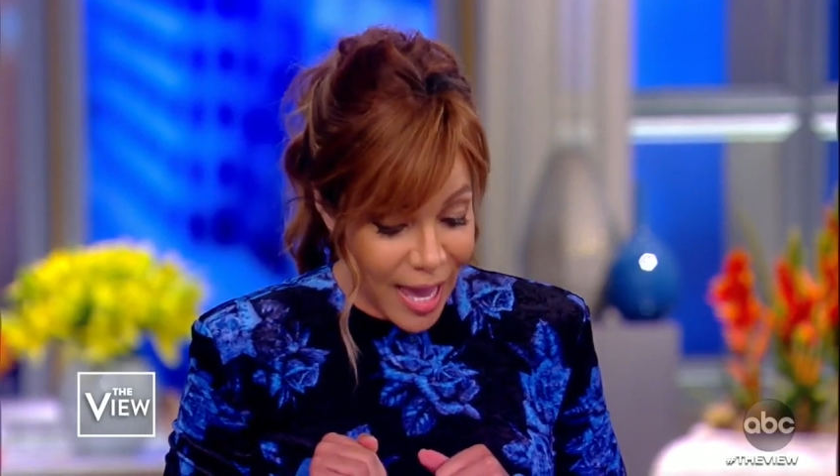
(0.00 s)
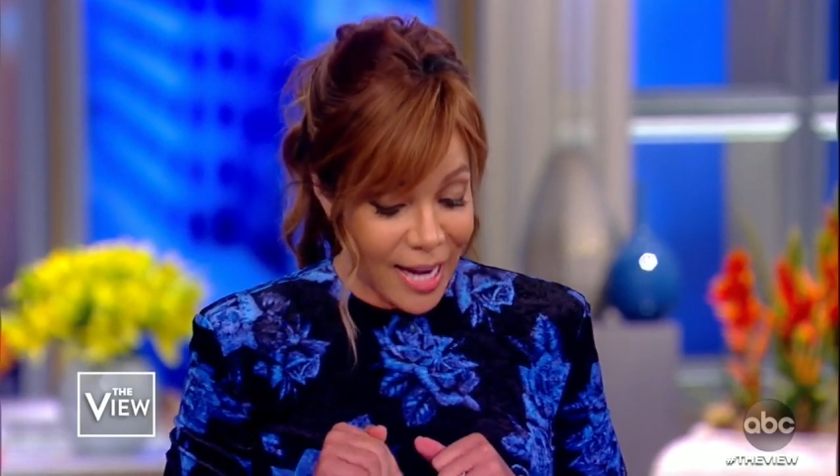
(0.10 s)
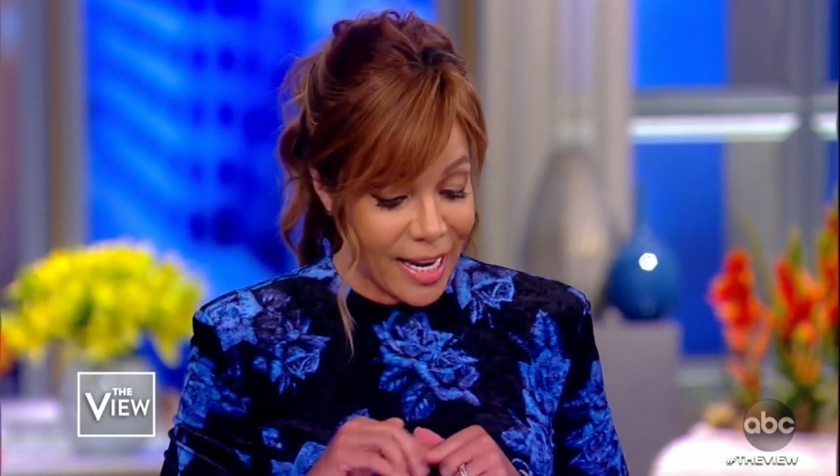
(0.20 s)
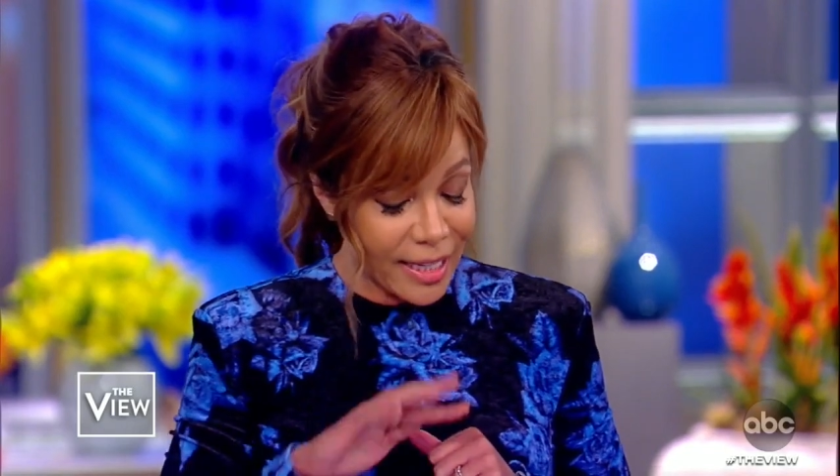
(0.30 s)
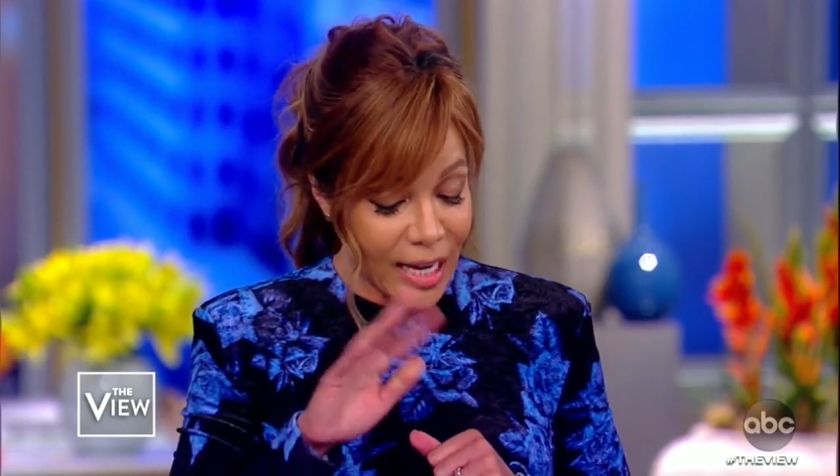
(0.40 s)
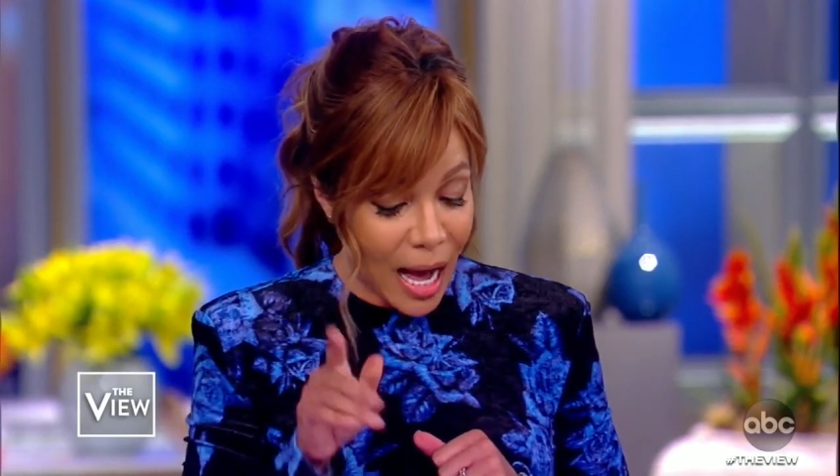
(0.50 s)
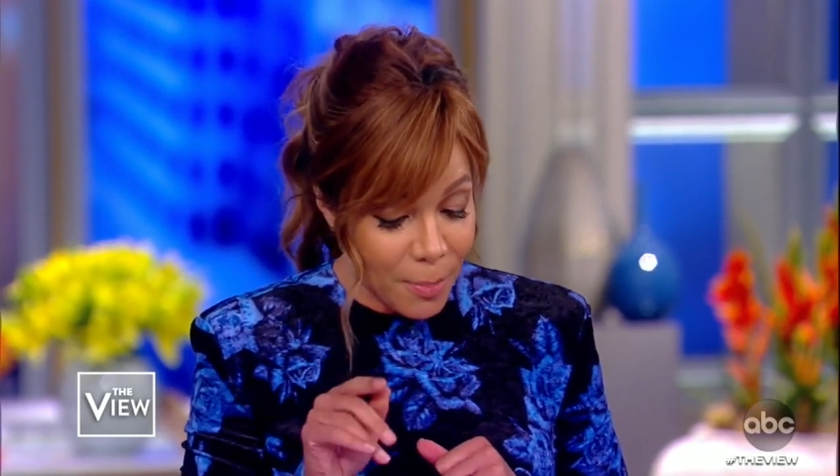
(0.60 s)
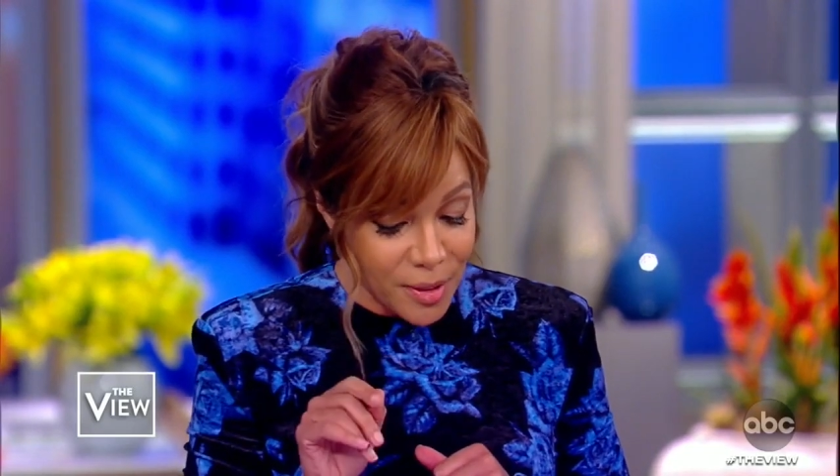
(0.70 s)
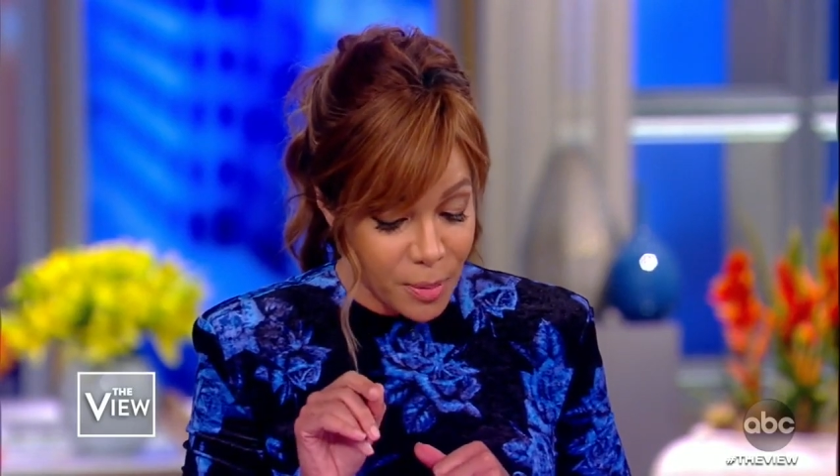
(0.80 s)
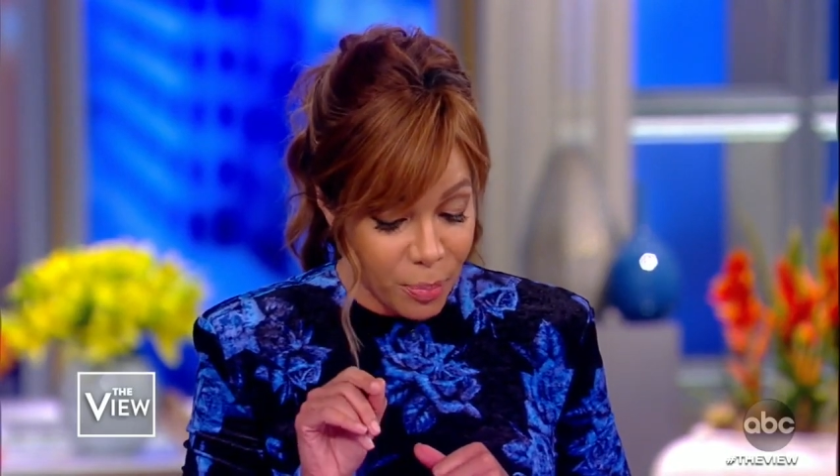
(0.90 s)
an
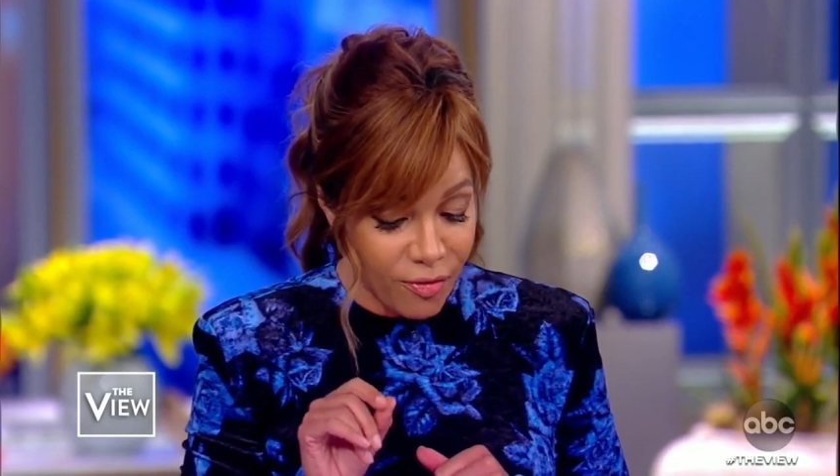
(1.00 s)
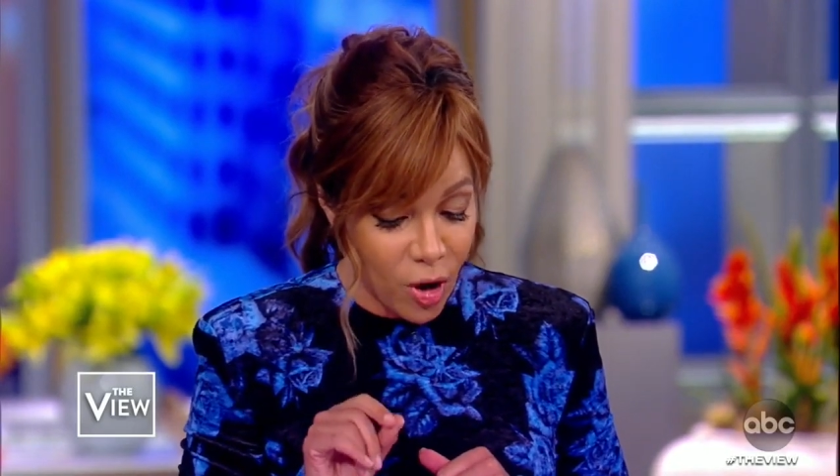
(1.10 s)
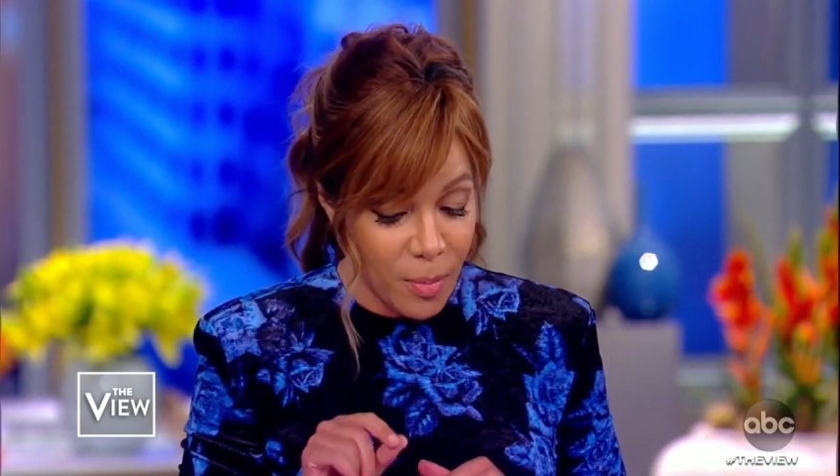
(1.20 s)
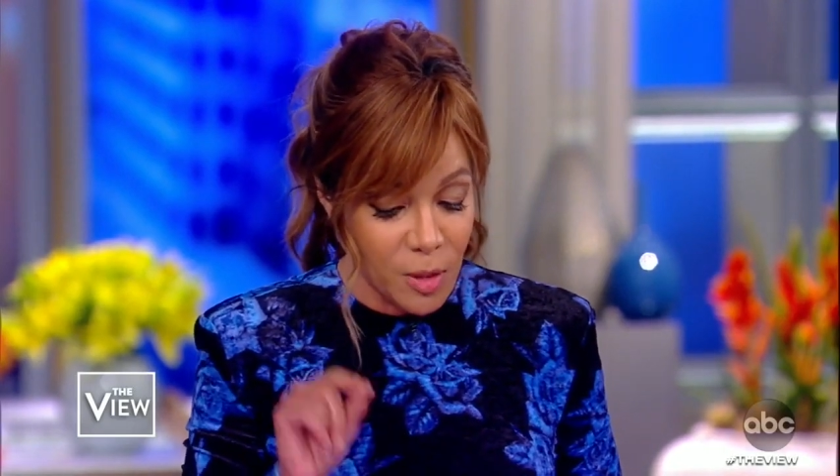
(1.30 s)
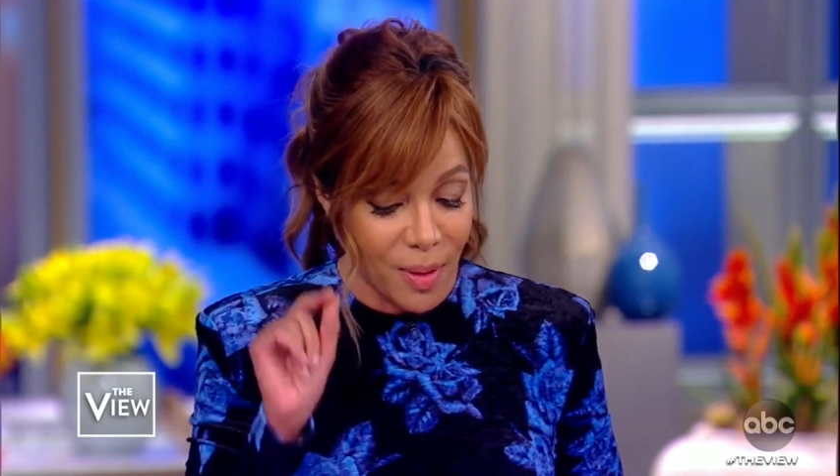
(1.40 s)
incompetent performance,